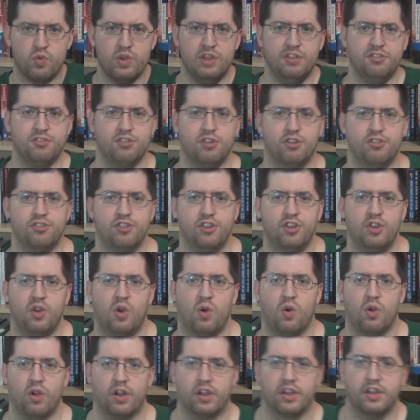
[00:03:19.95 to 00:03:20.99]
researching the
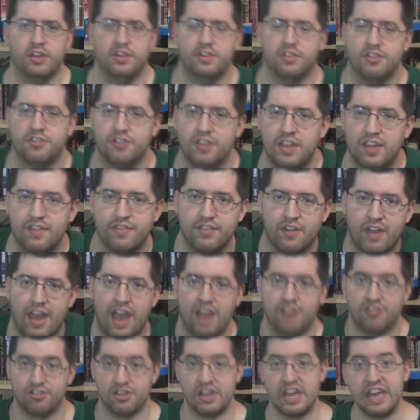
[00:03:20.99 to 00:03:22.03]
organ to see if there
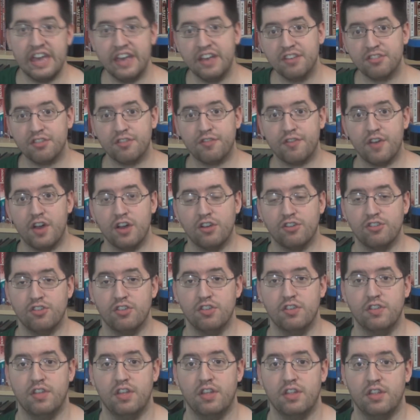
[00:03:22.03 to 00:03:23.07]
actually is a
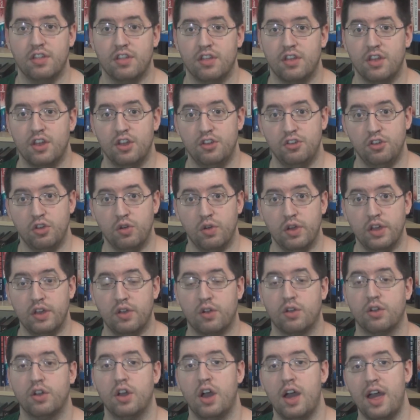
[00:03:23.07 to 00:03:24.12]
function that, to
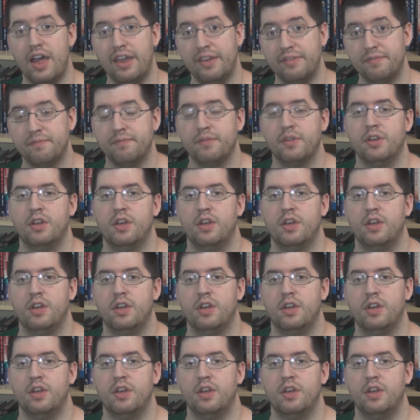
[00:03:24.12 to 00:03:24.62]
it or not,